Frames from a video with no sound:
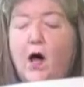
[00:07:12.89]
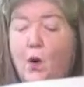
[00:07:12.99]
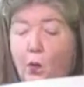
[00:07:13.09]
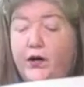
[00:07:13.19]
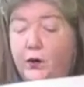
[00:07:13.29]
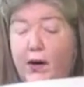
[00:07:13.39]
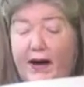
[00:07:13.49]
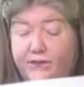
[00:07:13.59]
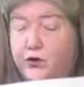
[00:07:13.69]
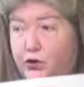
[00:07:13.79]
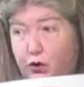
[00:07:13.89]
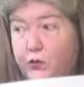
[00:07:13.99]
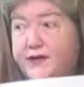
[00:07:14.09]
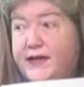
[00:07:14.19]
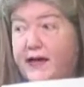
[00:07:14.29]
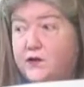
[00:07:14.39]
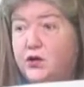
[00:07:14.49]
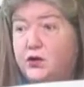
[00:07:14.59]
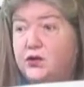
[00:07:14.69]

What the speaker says: What you have to do is get into your